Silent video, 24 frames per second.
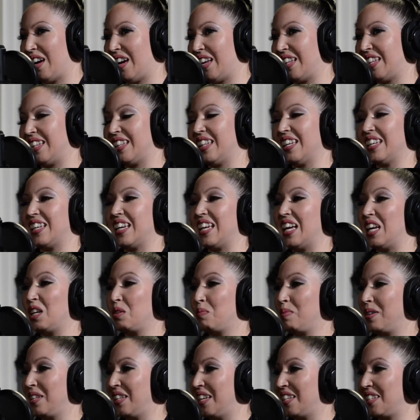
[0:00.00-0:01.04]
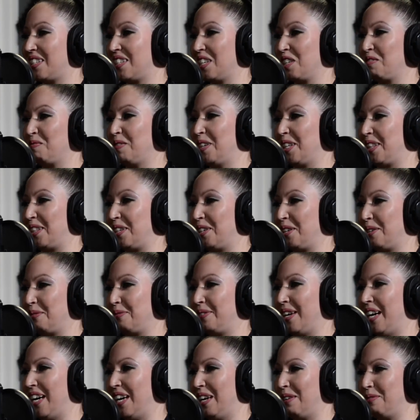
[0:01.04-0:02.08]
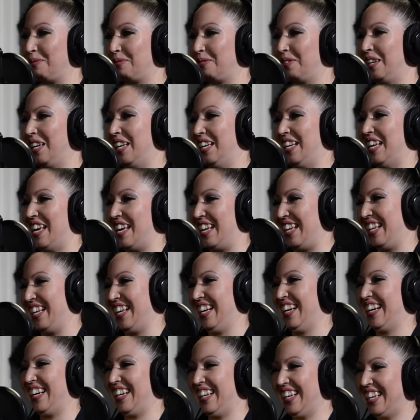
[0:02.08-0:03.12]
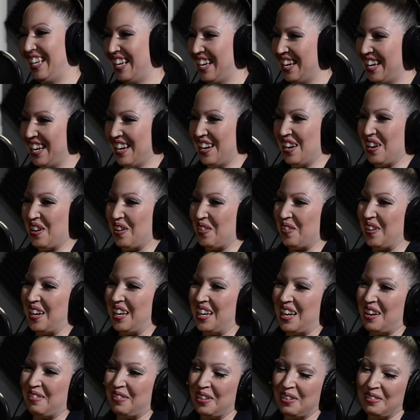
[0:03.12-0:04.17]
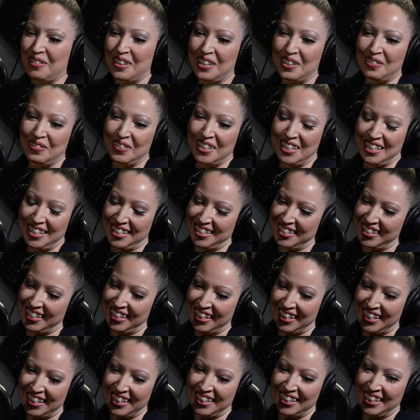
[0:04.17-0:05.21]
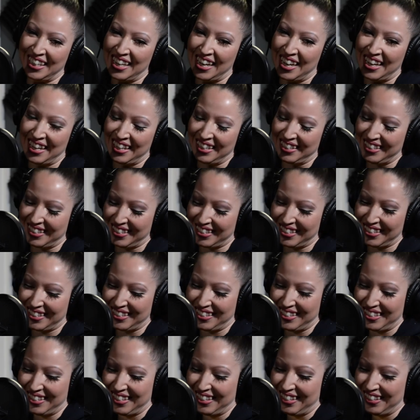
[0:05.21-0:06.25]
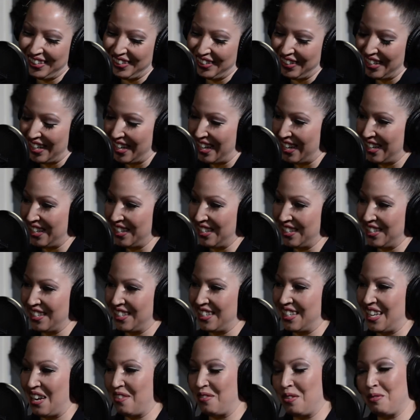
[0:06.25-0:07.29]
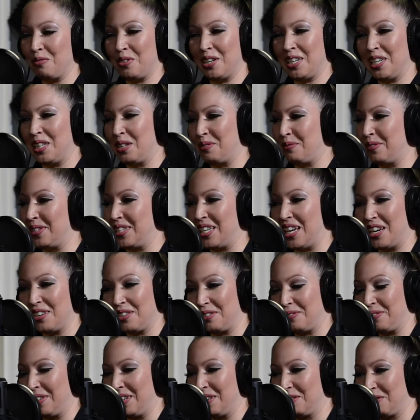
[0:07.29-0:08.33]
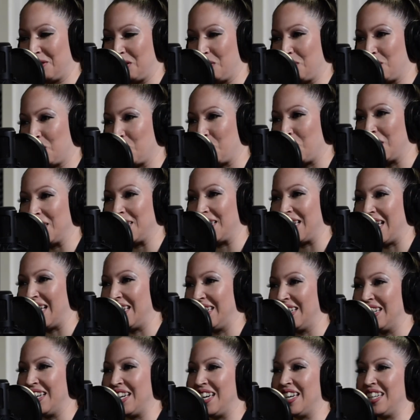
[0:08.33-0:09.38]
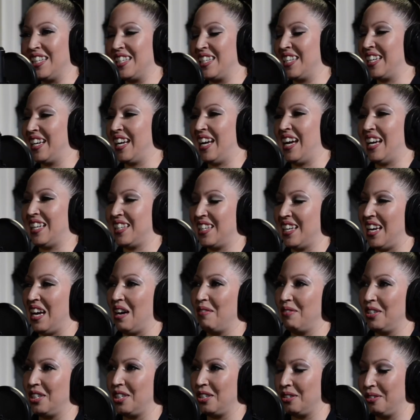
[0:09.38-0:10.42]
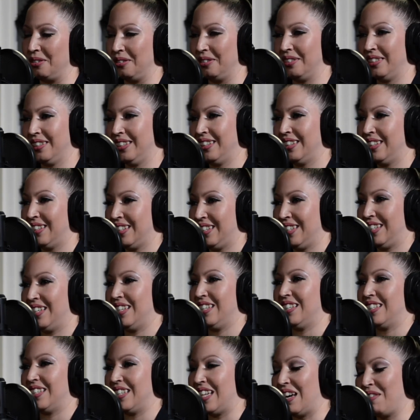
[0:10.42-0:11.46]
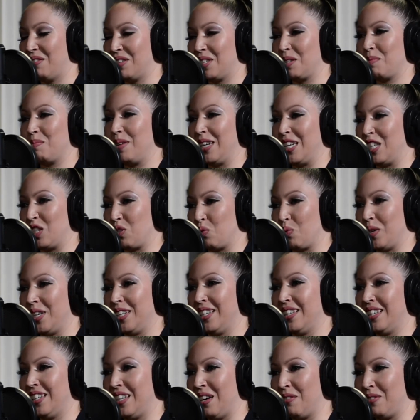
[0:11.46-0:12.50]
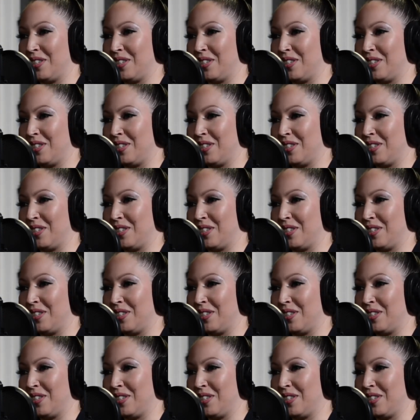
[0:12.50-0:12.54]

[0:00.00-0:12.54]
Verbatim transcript: I think it had to be that Sigma thirty-five when, it, when everyone was getting that lens. Everyone in the photography groups wanted that lens, and I had to have it too. That was the biggest one.